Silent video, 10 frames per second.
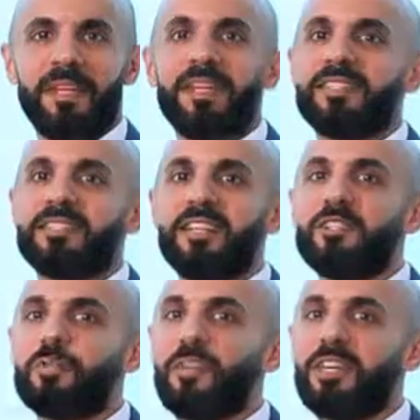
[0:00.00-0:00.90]
Since
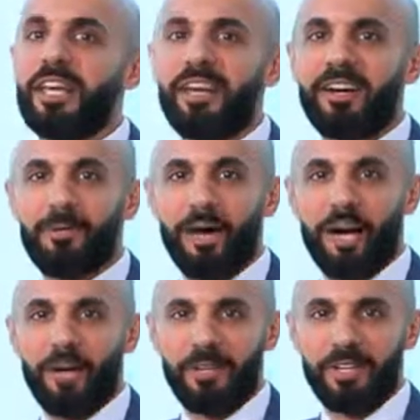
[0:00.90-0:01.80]
we care about
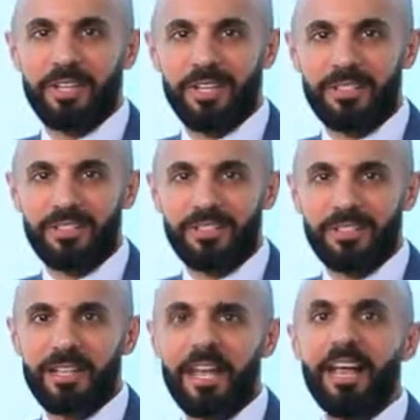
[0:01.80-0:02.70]
our kids
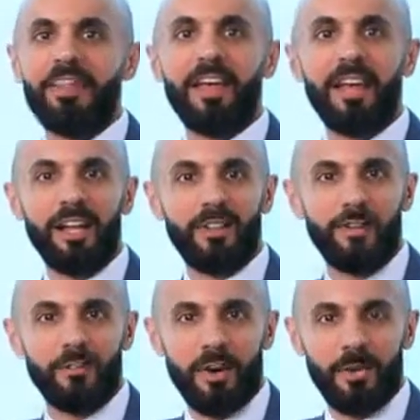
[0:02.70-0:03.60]
and the health of
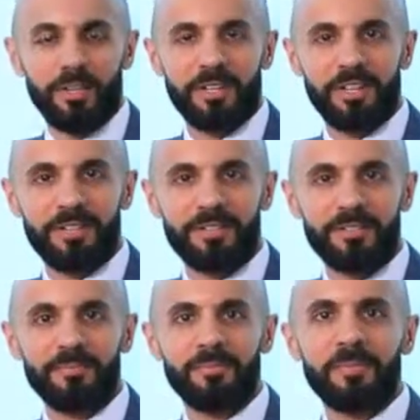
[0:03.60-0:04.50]
our kids,
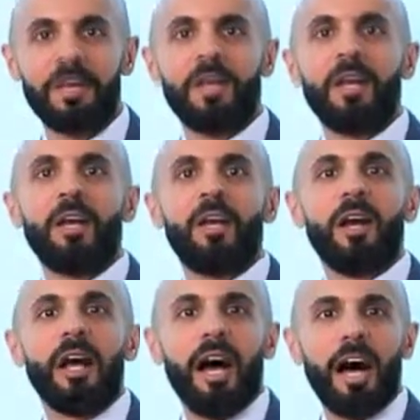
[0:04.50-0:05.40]

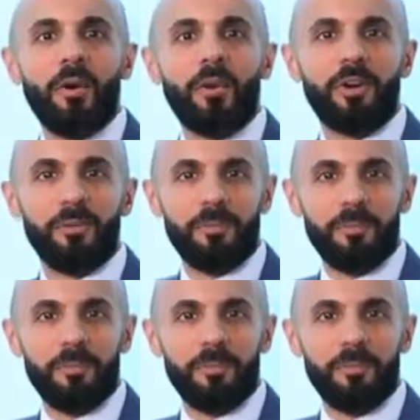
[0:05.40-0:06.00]
our